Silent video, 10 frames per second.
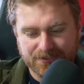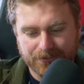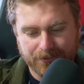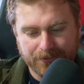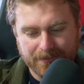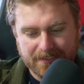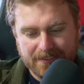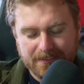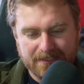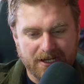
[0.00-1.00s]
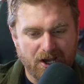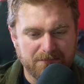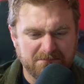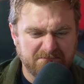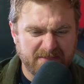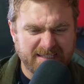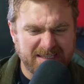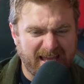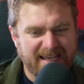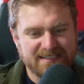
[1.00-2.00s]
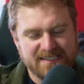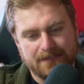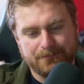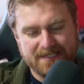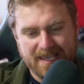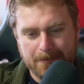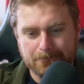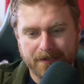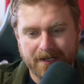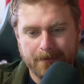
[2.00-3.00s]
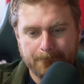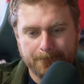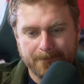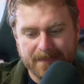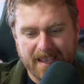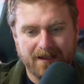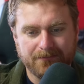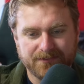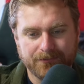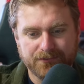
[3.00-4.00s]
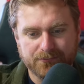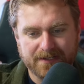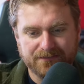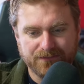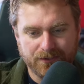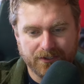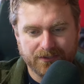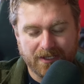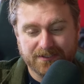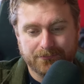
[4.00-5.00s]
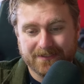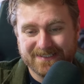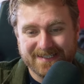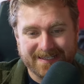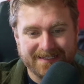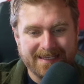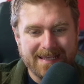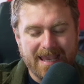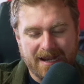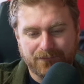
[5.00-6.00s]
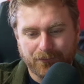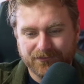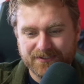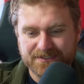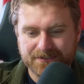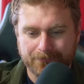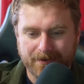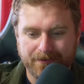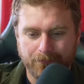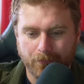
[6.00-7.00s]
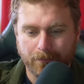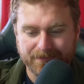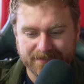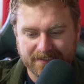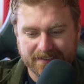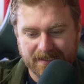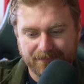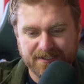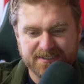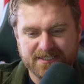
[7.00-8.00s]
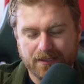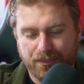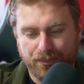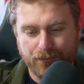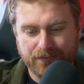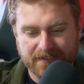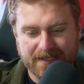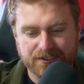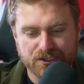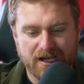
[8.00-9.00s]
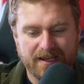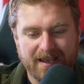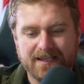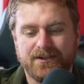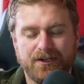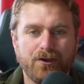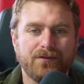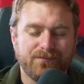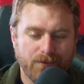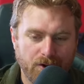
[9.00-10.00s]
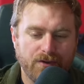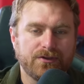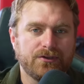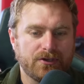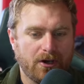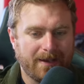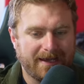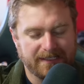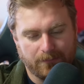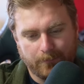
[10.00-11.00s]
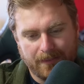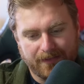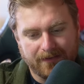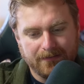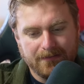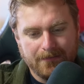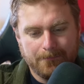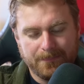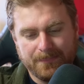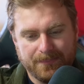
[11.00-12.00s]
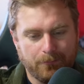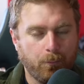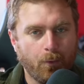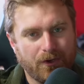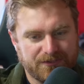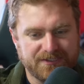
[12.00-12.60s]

to, you know, mid late September now. So the 21st, uh, 22nd. And of course, this is around Robertini. Now, this is a 30 day chart. As I know, the further you go out in weather, the worse